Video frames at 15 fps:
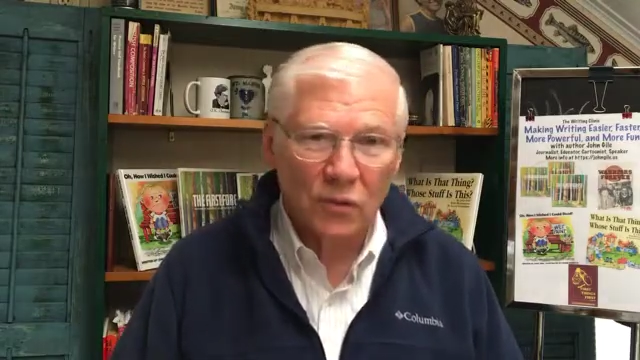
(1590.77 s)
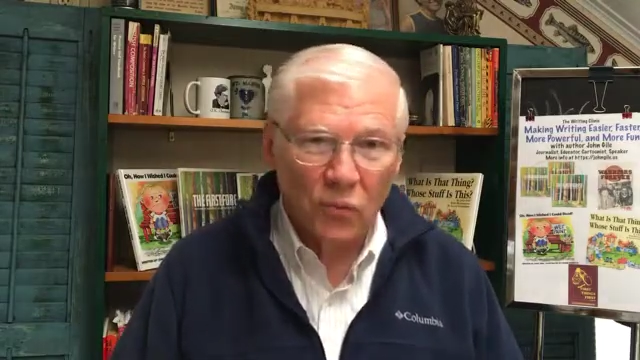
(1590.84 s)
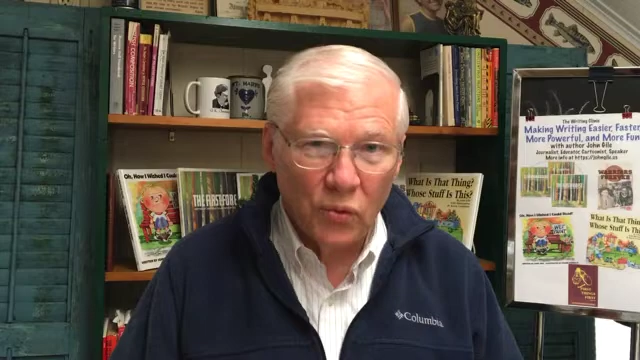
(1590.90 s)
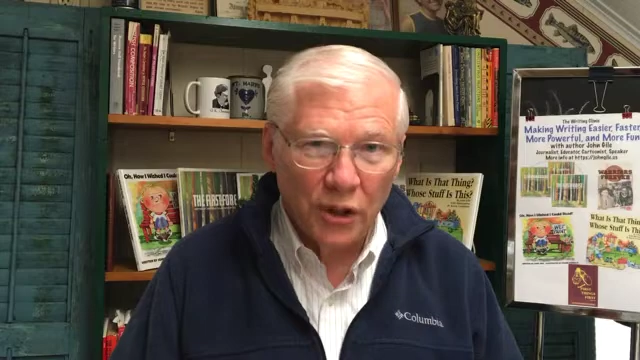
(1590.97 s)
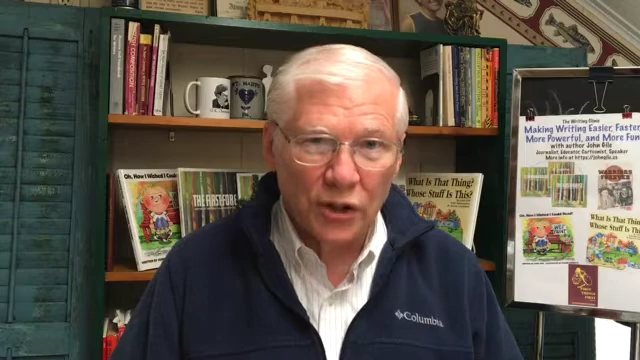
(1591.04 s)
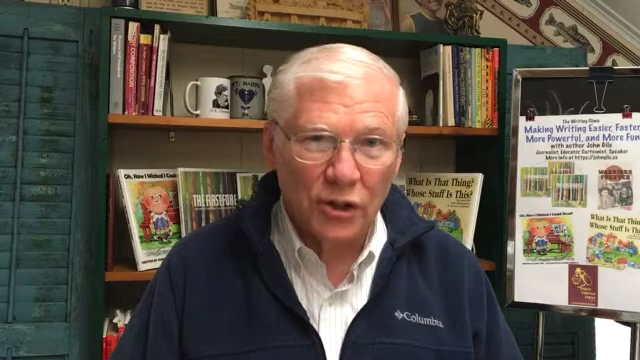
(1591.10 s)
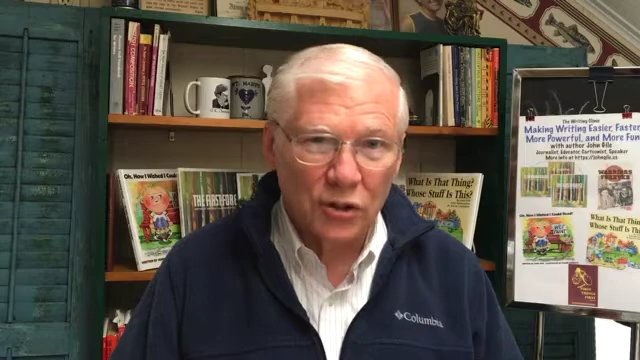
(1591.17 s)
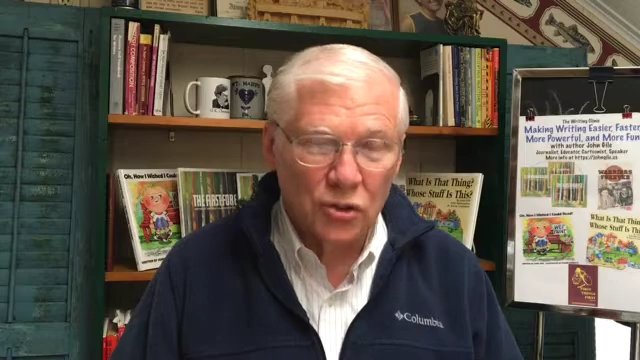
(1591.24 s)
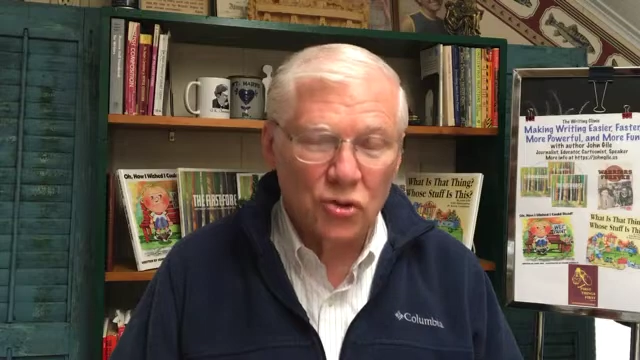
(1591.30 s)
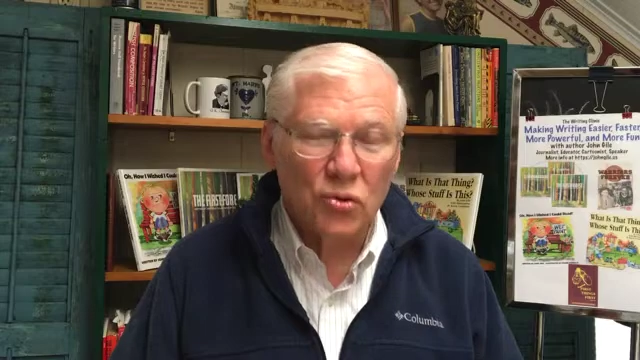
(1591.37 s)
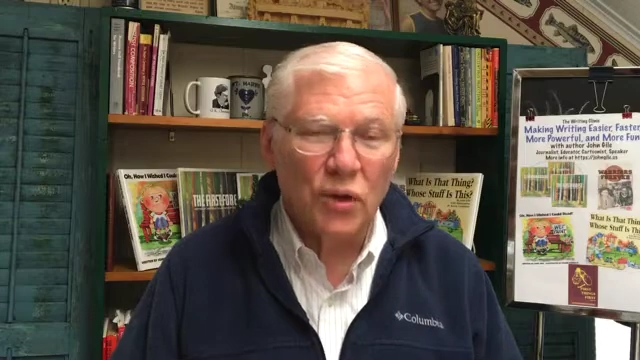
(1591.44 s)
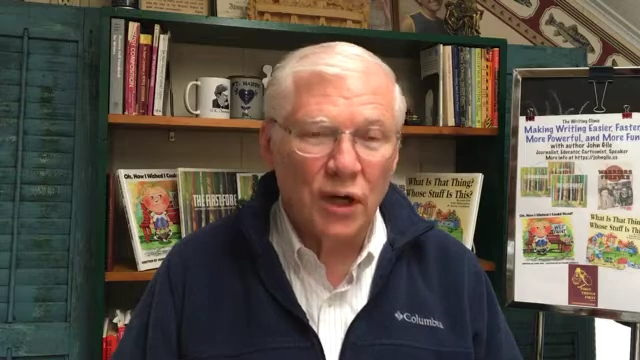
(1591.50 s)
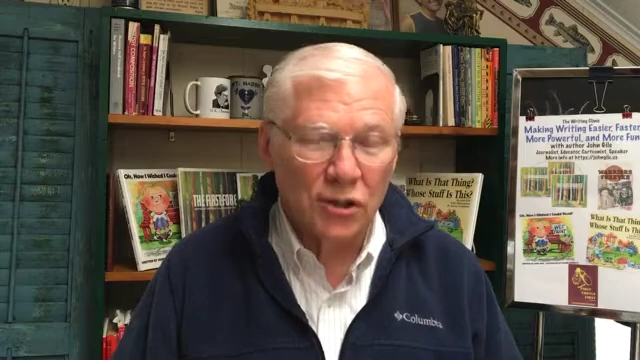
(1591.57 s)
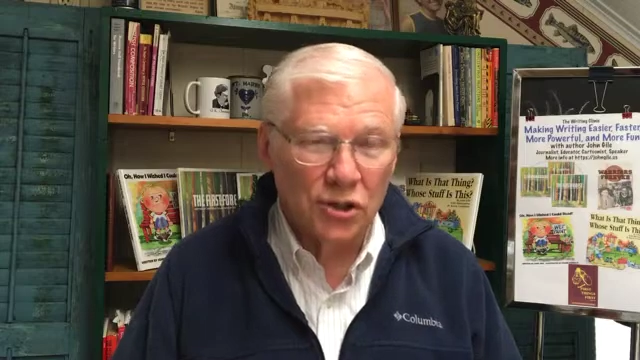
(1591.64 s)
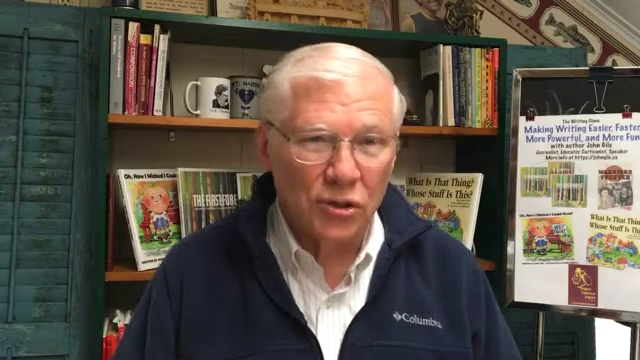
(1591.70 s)
with and
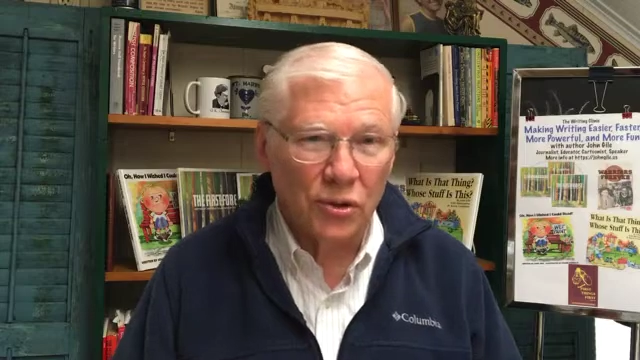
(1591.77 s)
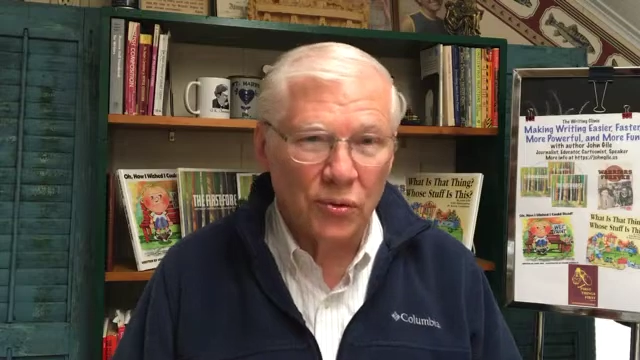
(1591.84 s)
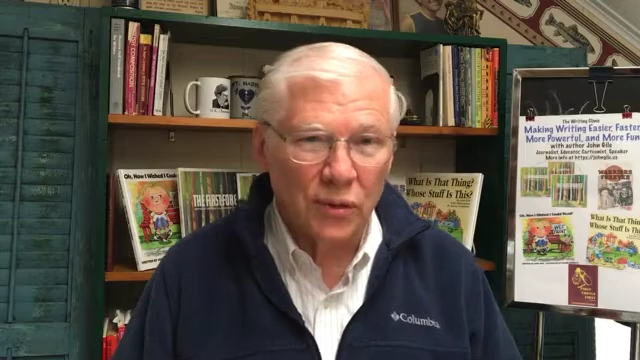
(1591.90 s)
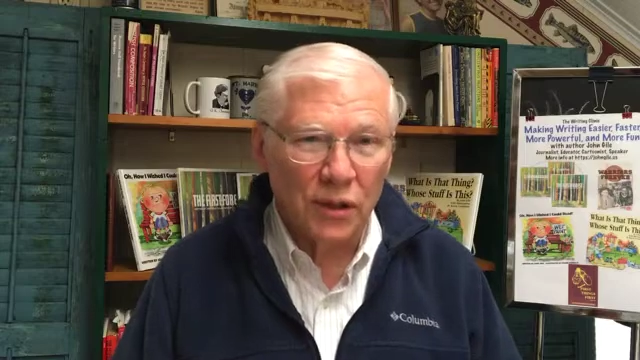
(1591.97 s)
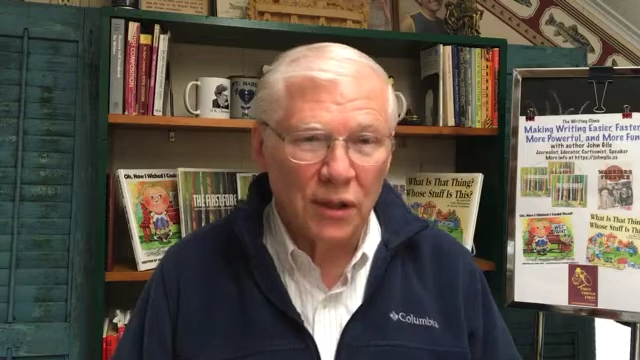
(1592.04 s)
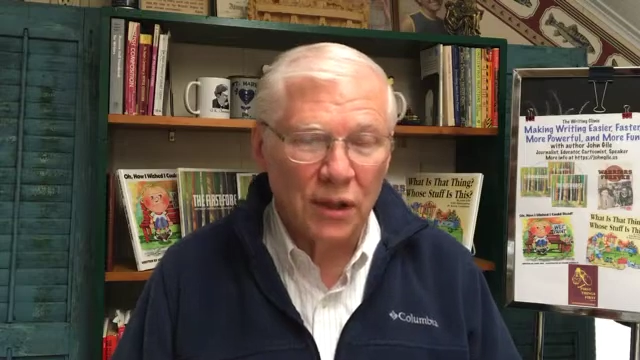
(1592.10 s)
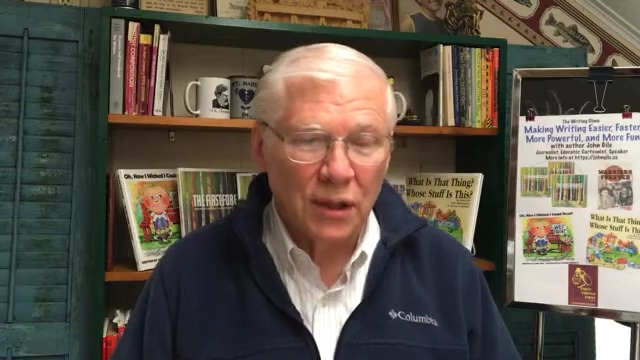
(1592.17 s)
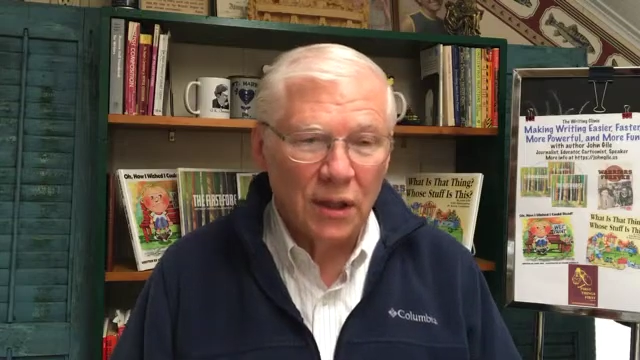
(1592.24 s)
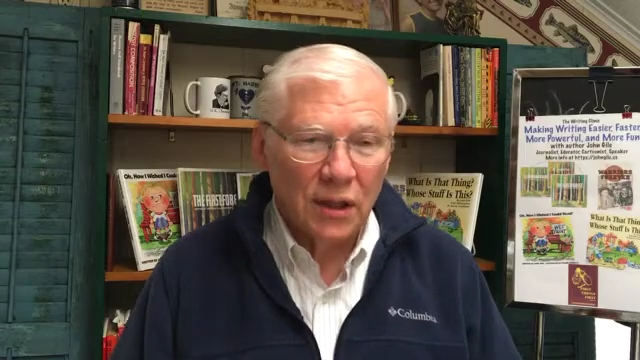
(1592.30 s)
to our children,